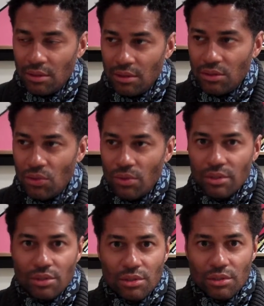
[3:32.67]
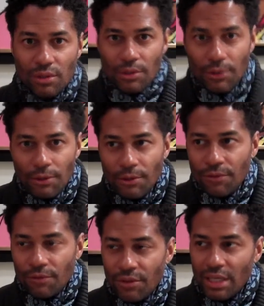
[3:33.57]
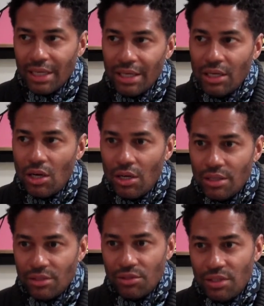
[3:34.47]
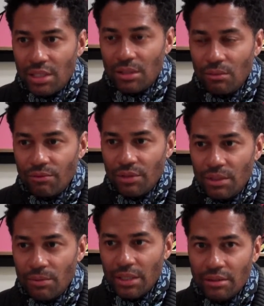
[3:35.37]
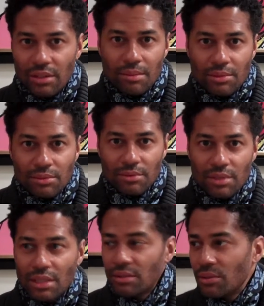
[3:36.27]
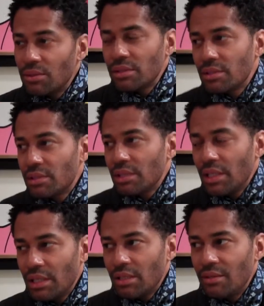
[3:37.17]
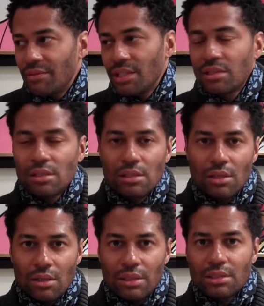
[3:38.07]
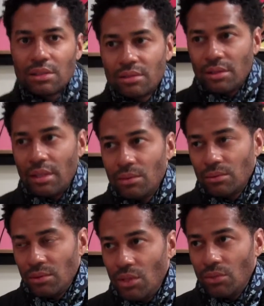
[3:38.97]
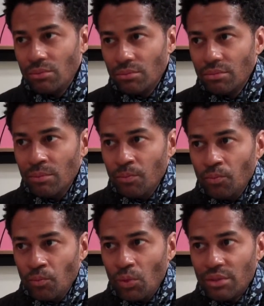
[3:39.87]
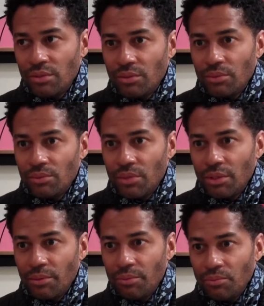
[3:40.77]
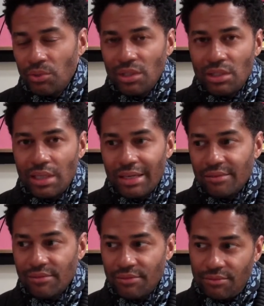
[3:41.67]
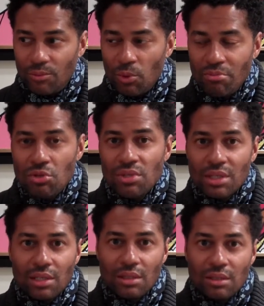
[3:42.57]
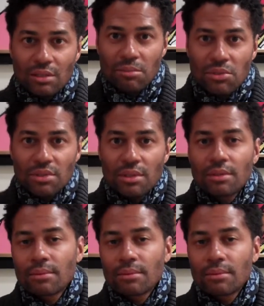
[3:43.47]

the torch for that kind of artistry, and hopefully record labels will take notice and invest in artists that want to really have more music in their music.